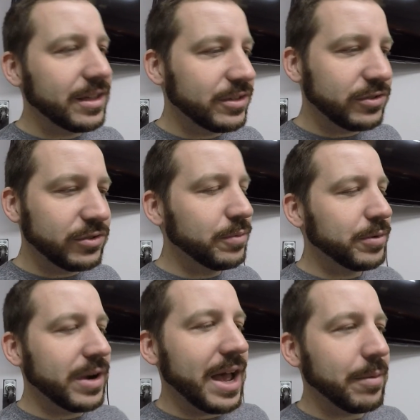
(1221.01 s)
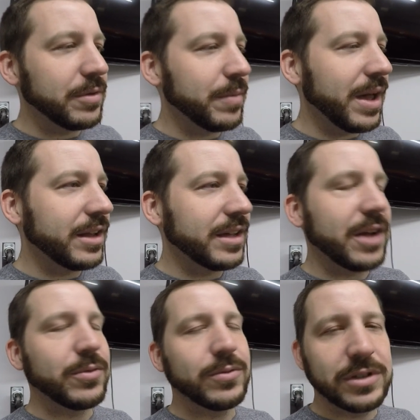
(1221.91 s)
Super happy about it. I
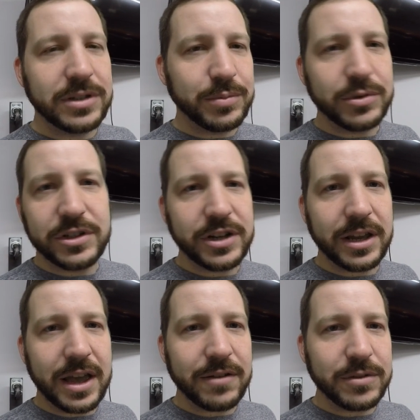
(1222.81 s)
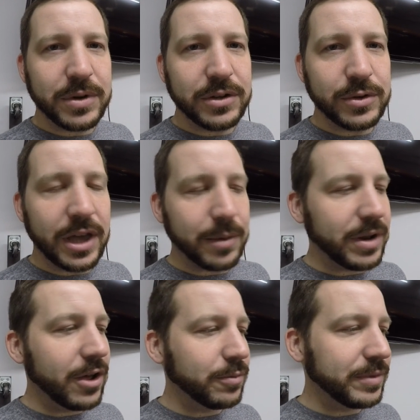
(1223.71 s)
really appreciate everybody who came and
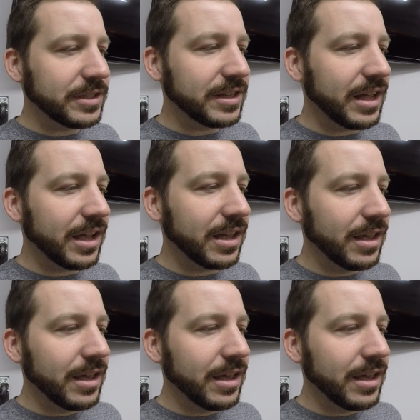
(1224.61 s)
helped me today.